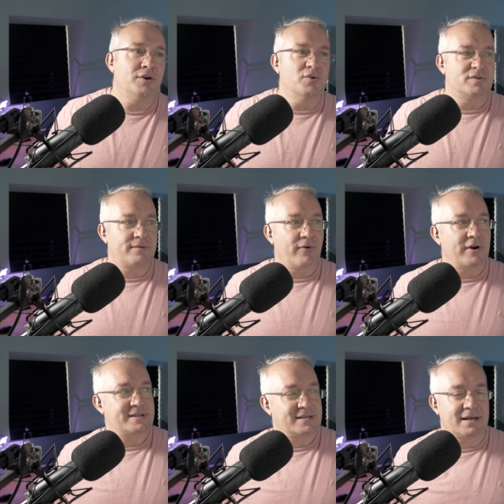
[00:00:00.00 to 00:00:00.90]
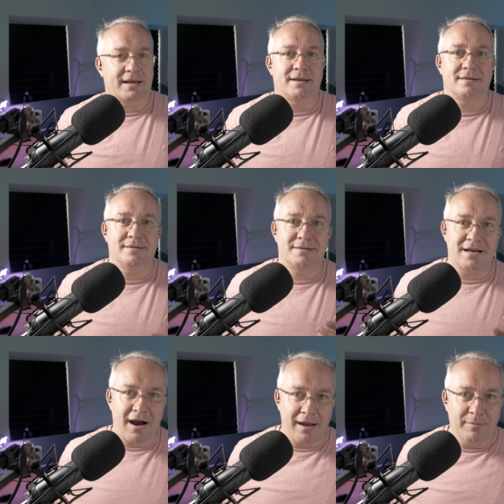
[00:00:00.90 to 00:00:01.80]
use phrases like
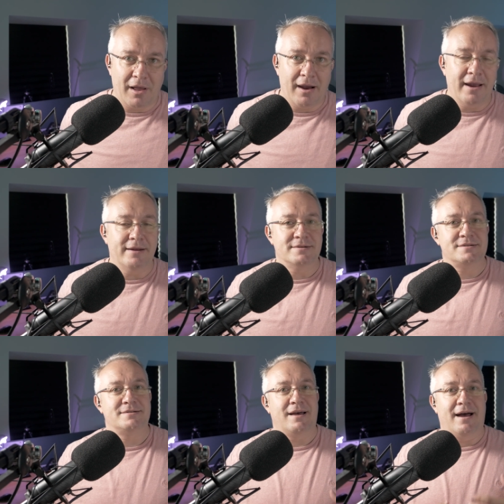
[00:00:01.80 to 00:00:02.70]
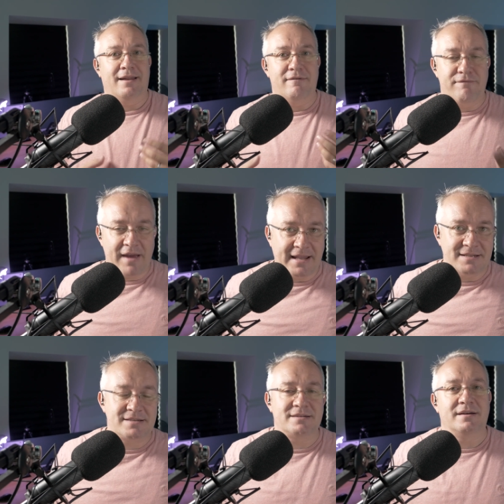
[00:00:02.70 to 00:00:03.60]
timelines and
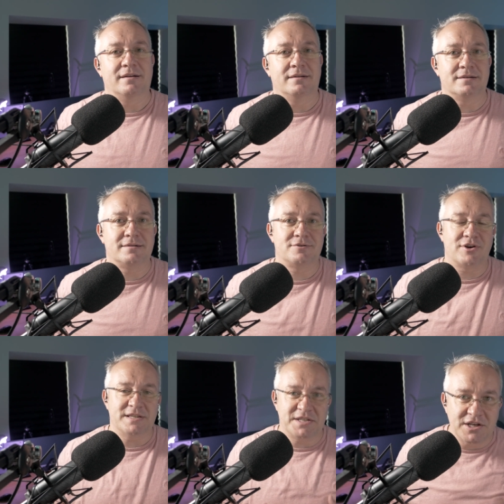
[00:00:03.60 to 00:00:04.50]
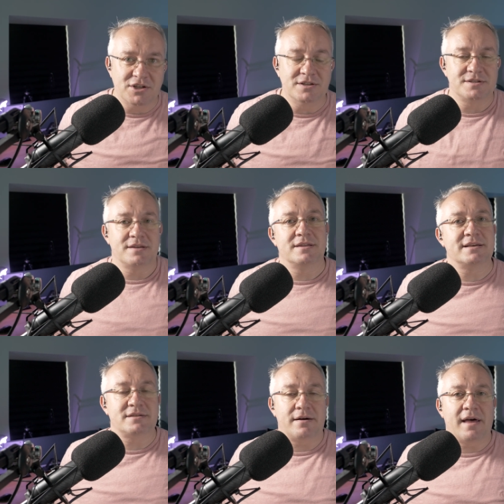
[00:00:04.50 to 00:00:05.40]
events and transitions and
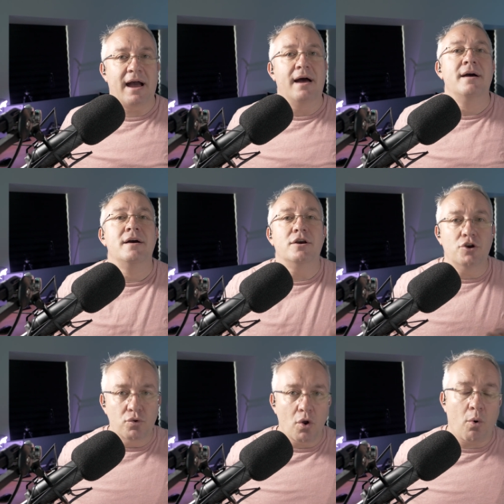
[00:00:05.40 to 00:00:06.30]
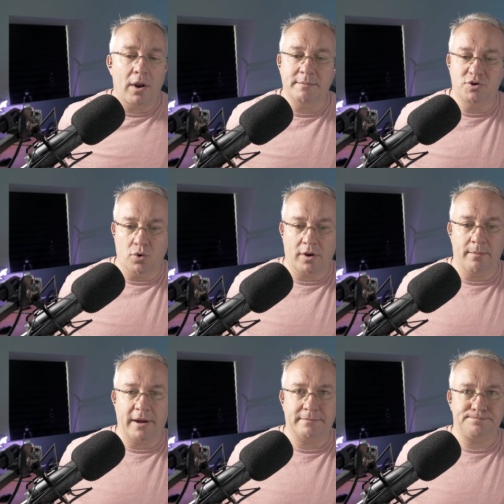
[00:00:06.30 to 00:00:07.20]
things like that, you know what I'm talking
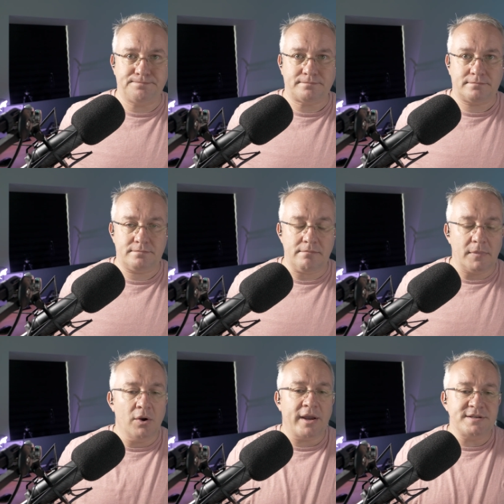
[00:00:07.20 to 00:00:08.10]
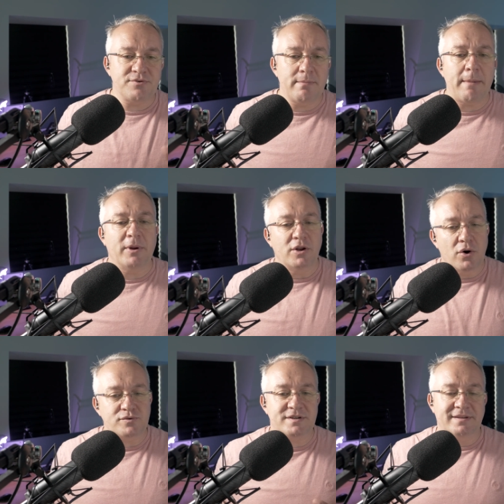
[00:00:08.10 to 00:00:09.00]
about. Okay, so remember,
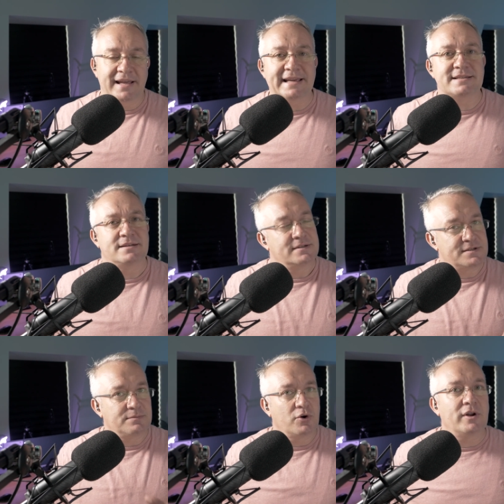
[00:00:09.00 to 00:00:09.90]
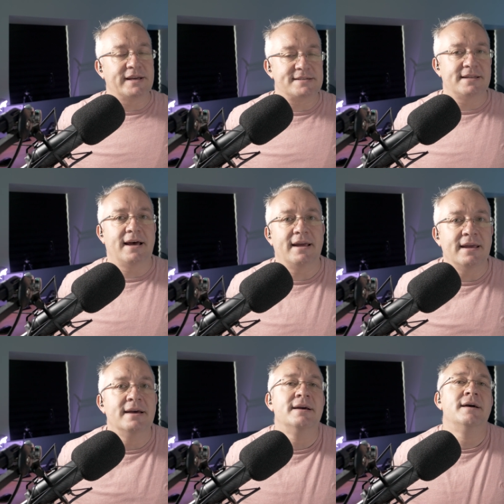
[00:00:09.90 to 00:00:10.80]
notes, links, and there's some good links today.